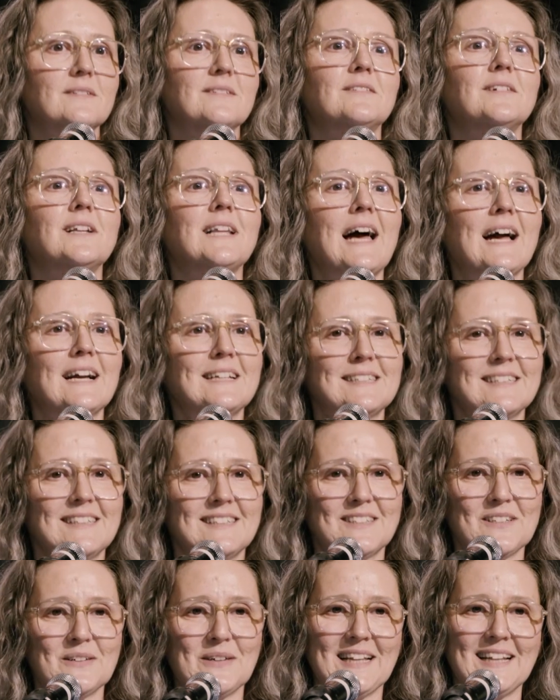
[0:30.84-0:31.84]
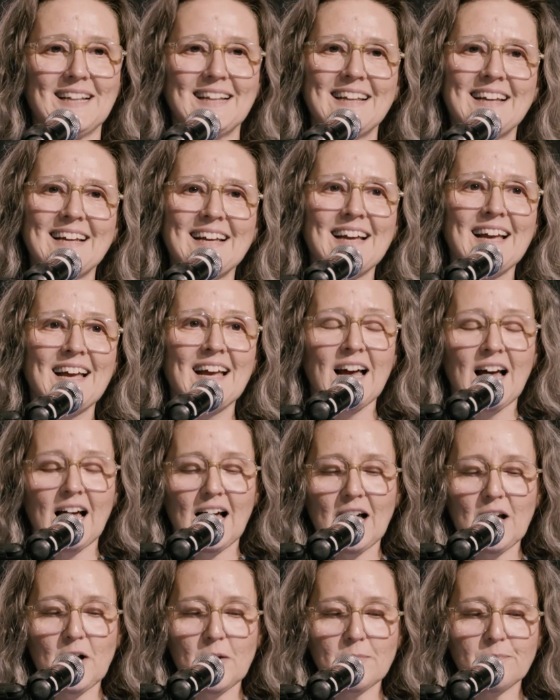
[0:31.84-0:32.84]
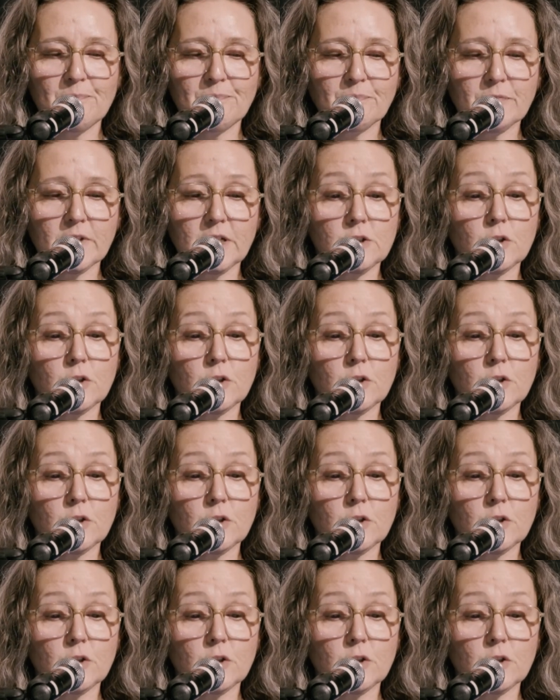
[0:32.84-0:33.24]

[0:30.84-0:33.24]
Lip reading: relax into it.